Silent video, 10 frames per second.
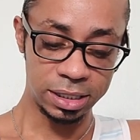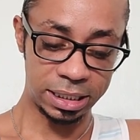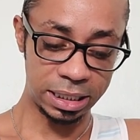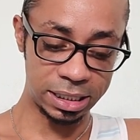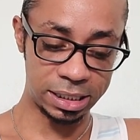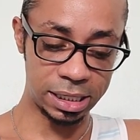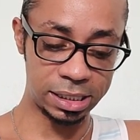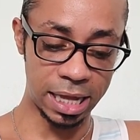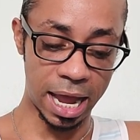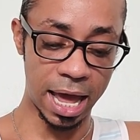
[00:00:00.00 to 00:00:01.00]
See, this
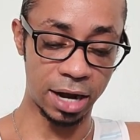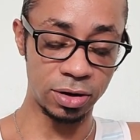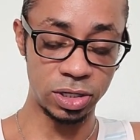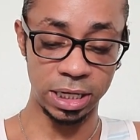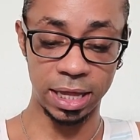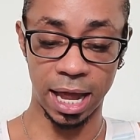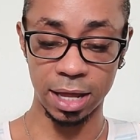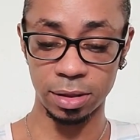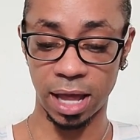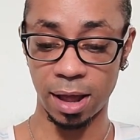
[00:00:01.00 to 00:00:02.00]
is that energy
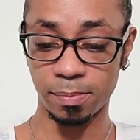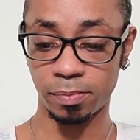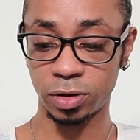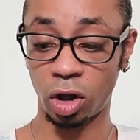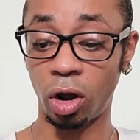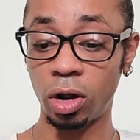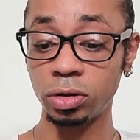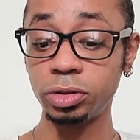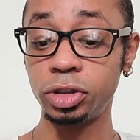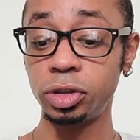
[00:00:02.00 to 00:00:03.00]
that that
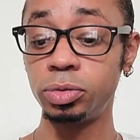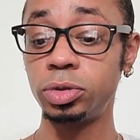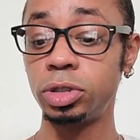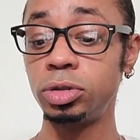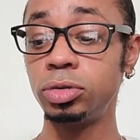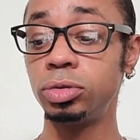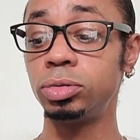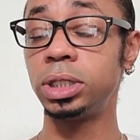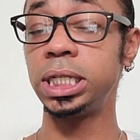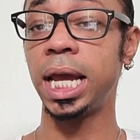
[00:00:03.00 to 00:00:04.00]
calls you
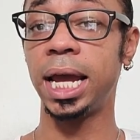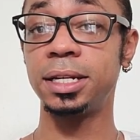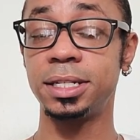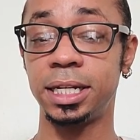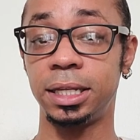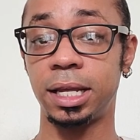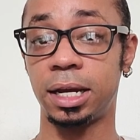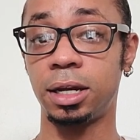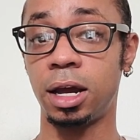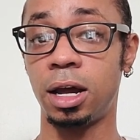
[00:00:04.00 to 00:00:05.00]
to the ending
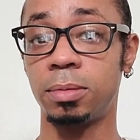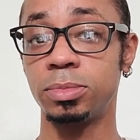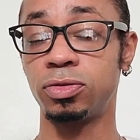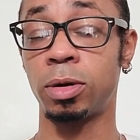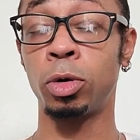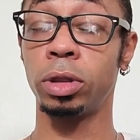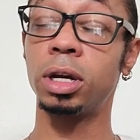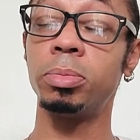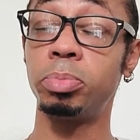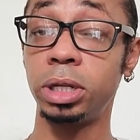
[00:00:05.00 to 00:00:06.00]
that comes from or the
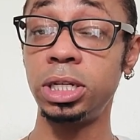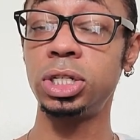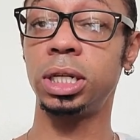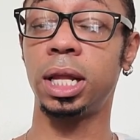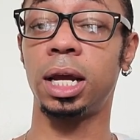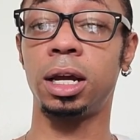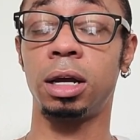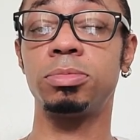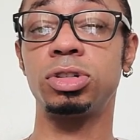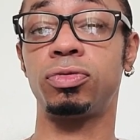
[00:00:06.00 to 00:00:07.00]
completion that
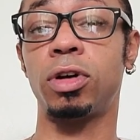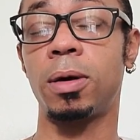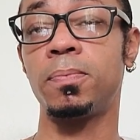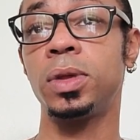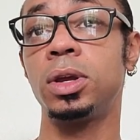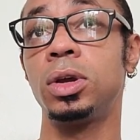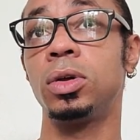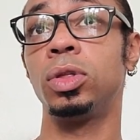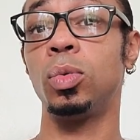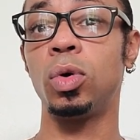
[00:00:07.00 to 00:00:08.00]
comes from
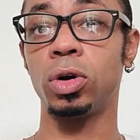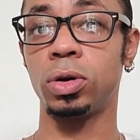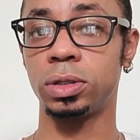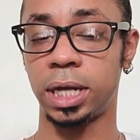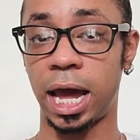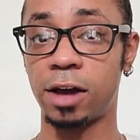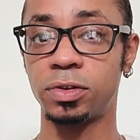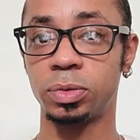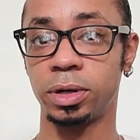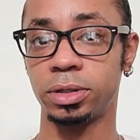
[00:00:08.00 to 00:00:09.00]
the world
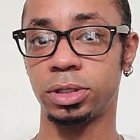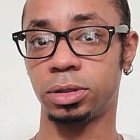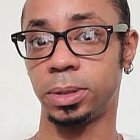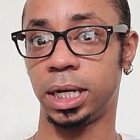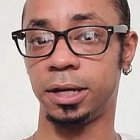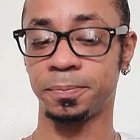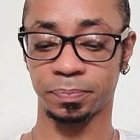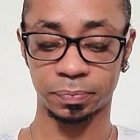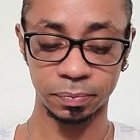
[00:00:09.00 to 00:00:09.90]
afterwards, okay?